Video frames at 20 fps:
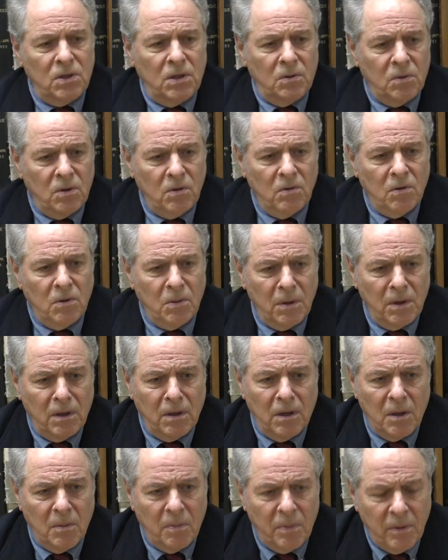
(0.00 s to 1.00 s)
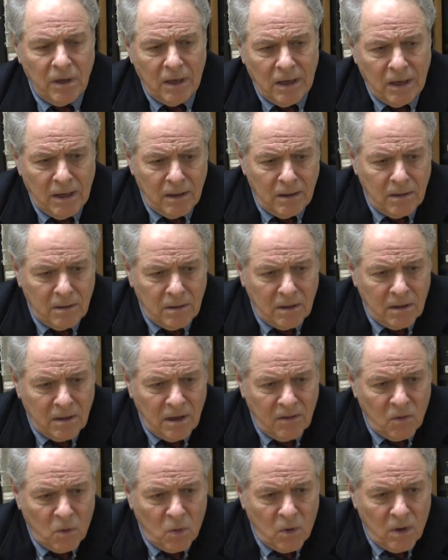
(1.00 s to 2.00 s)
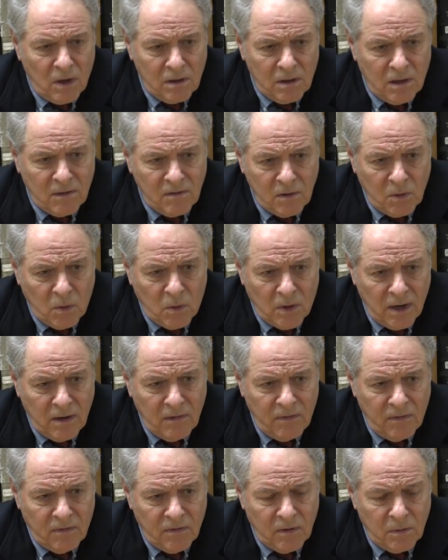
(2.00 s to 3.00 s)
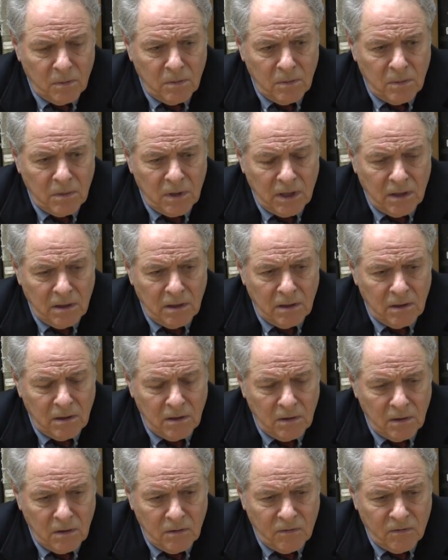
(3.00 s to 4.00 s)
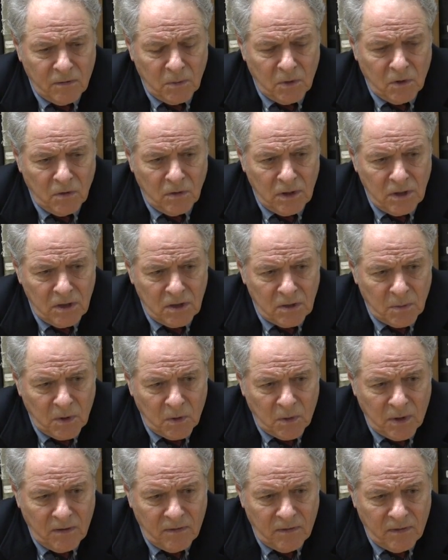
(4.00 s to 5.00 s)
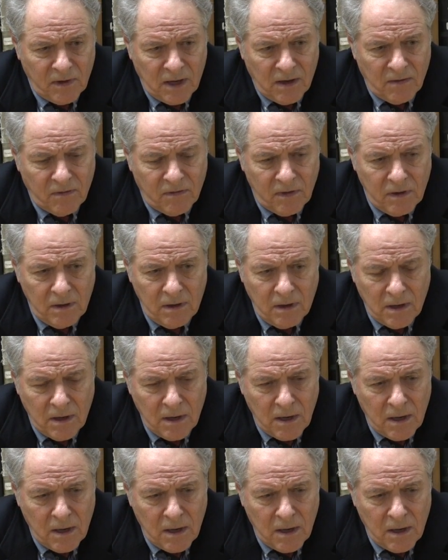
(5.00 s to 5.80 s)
They were growing up, and uh, I have a, a, lovely wife from uh, from Greece. My wife Effie,